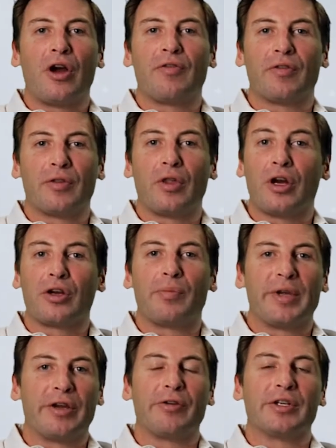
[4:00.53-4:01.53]
over the longer
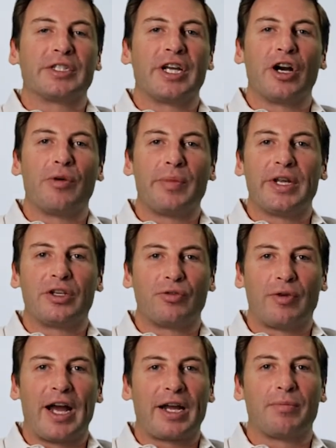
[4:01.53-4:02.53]
periods to help me
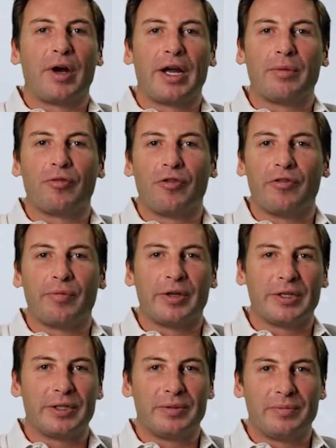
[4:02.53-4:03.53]
track my improvement.